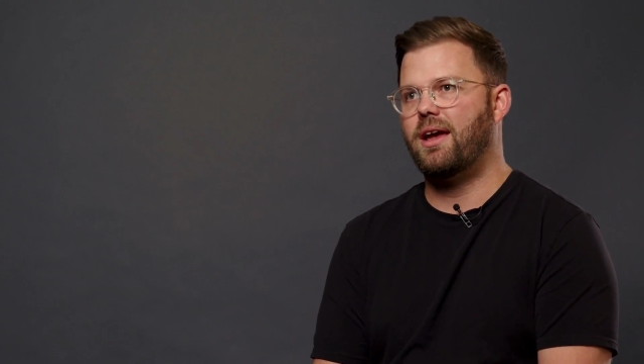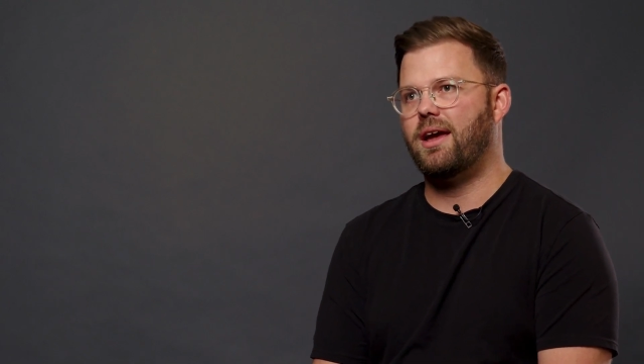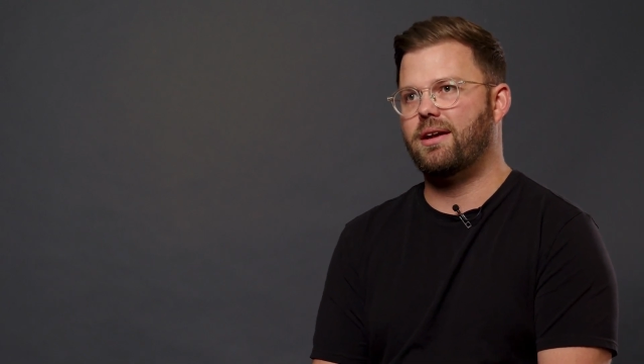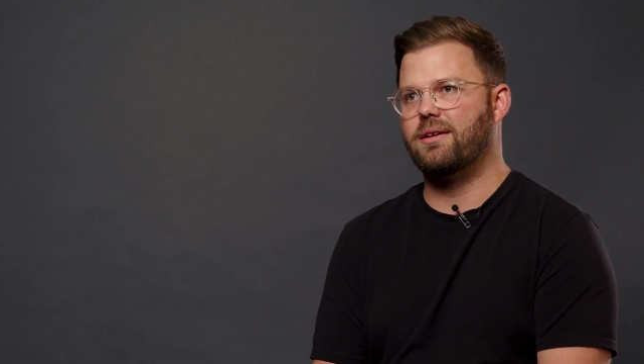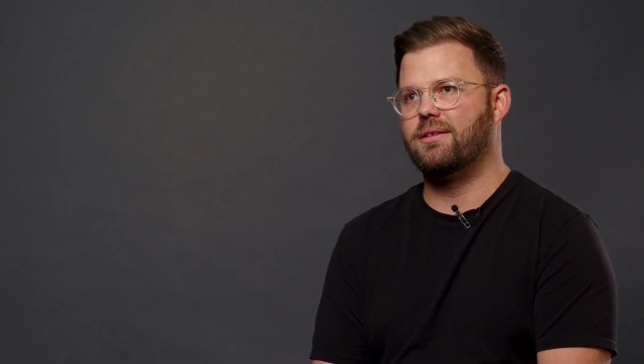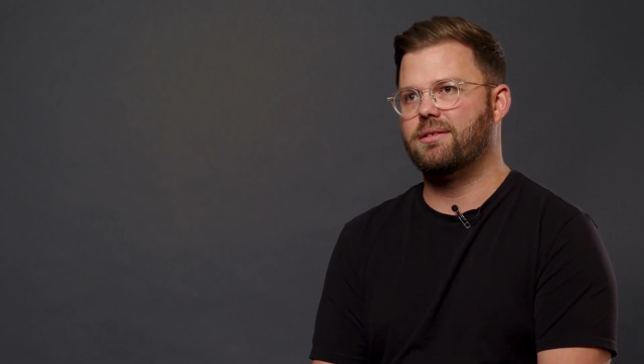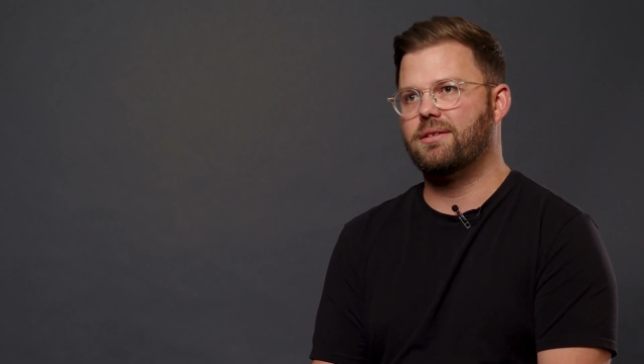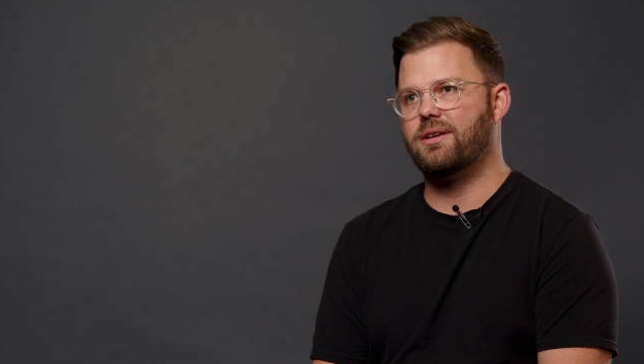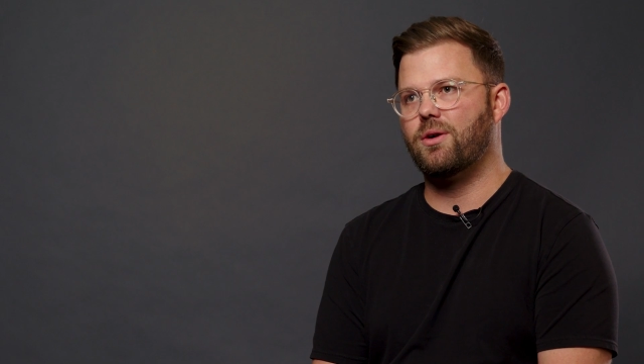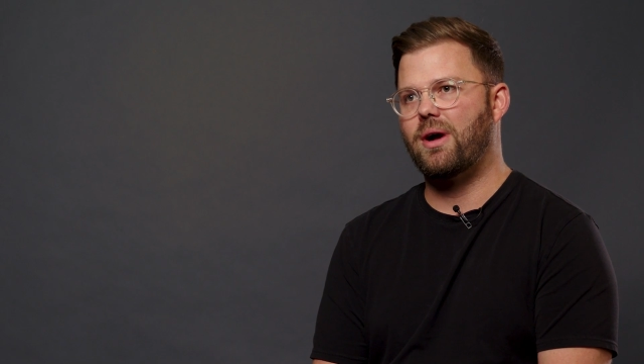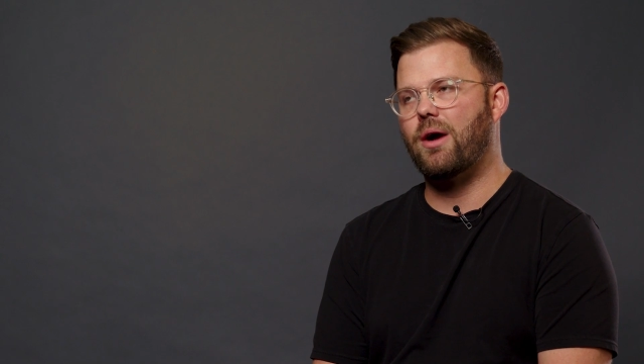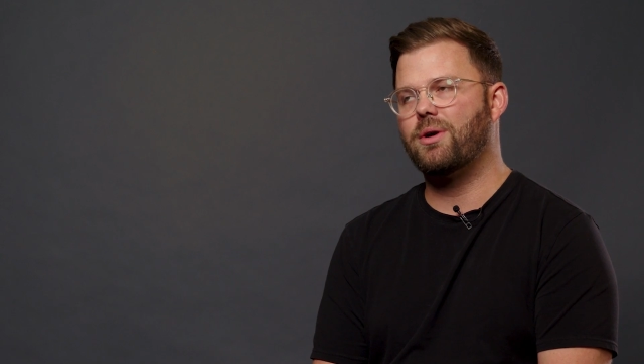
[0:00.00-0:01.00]
and,
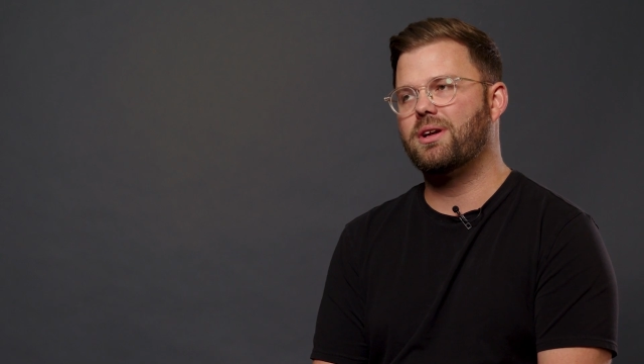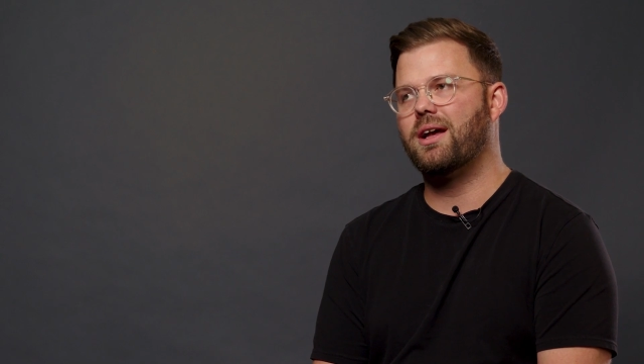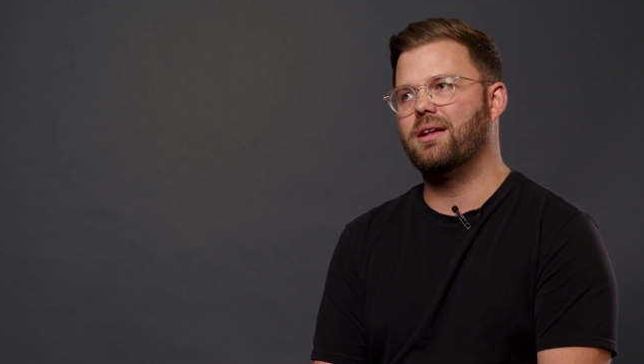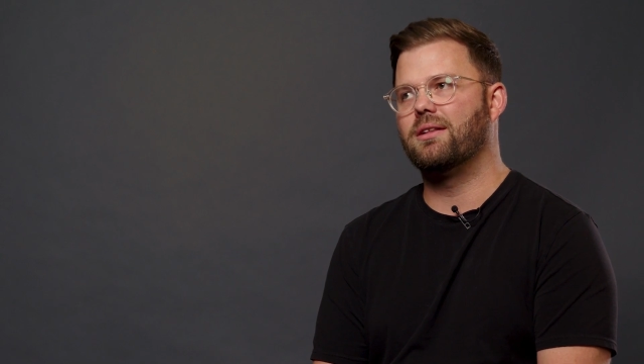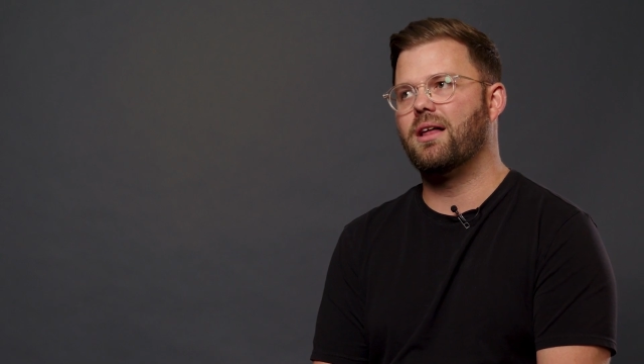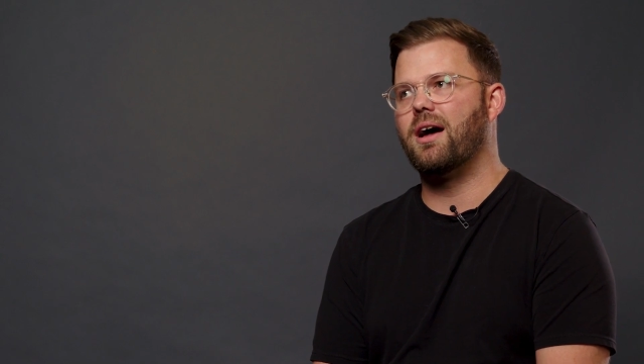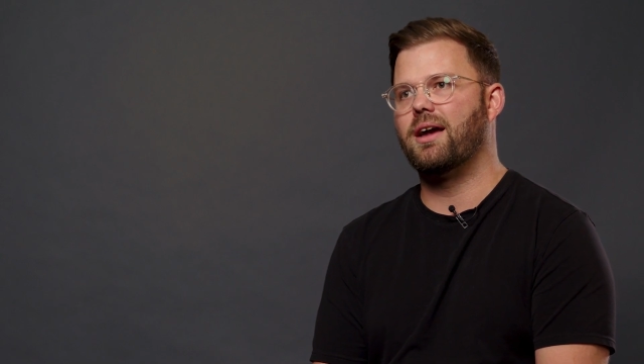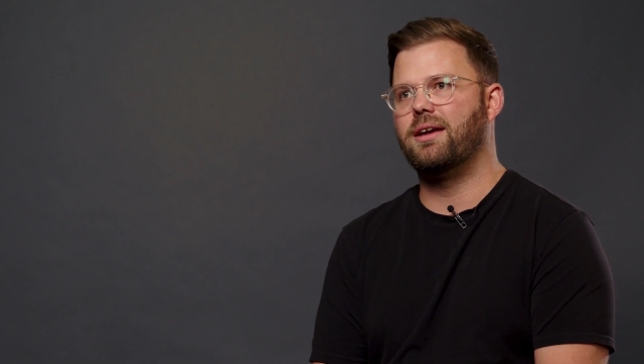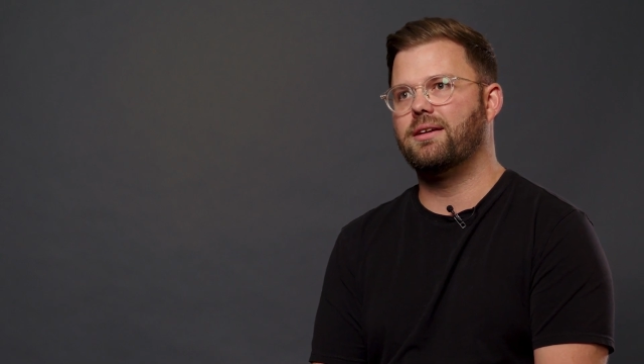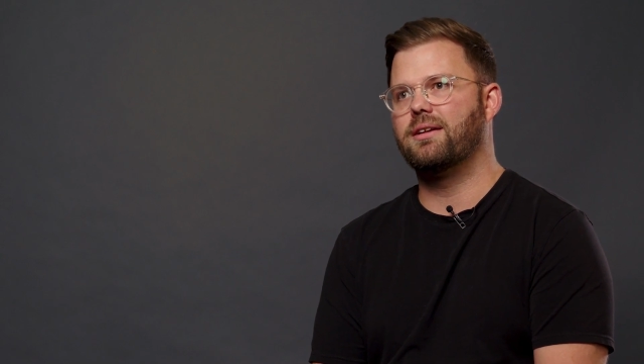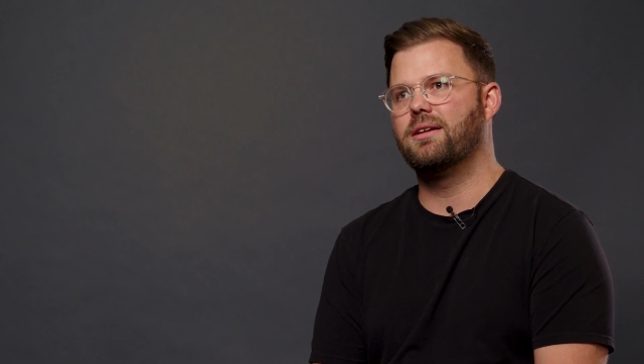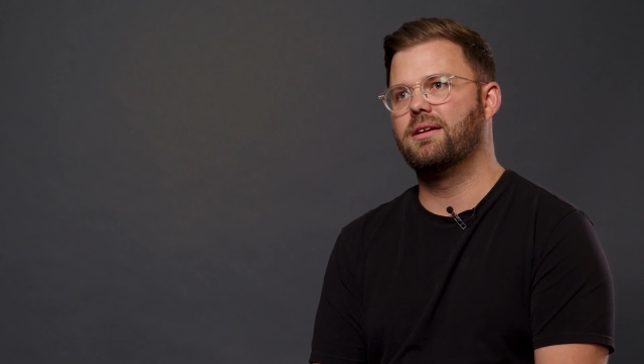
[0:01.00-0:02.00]
you know, how can I
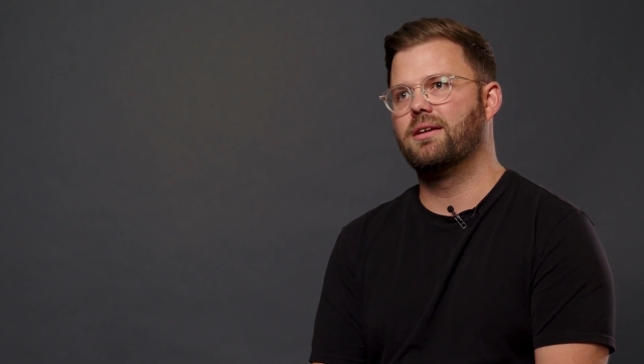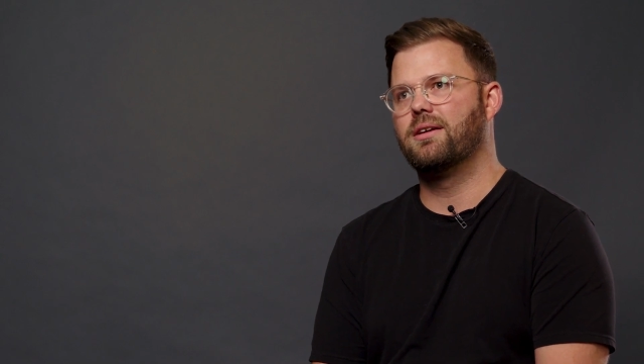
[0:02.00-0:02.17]
align